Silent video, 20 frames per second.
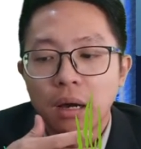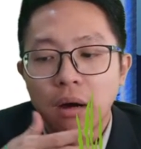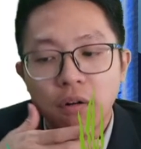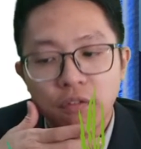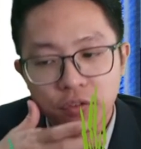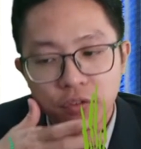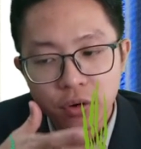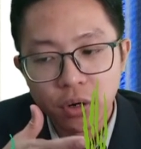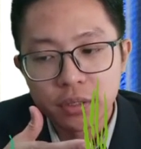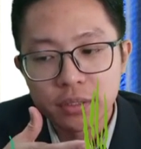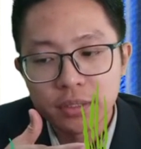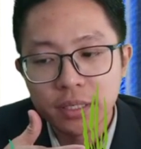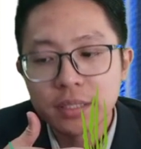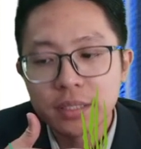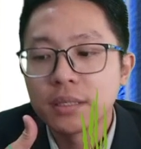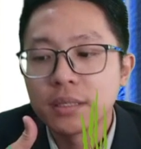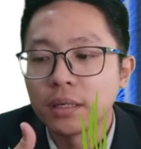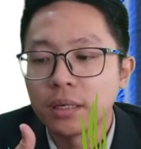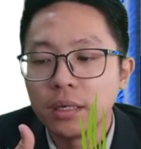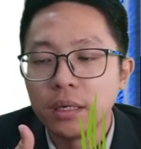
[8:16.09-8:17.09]
Of course,
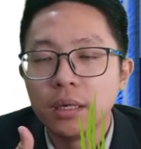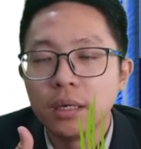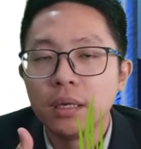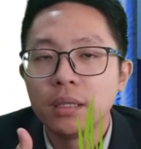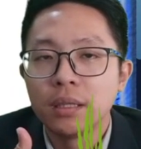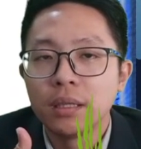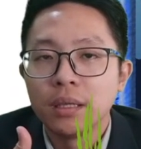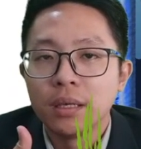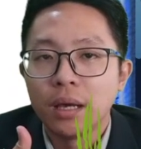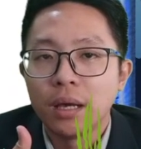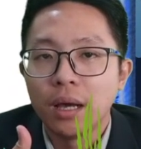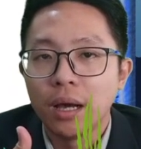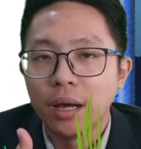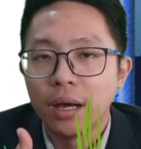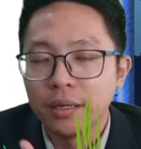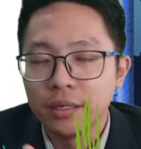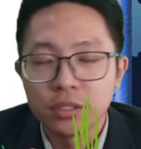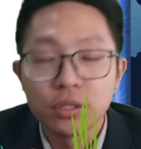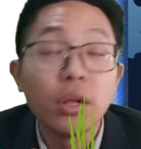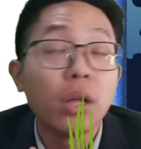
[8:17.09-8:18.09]
this circuit
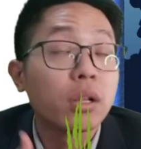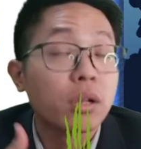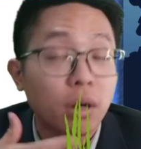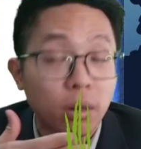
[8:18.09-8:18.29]
is not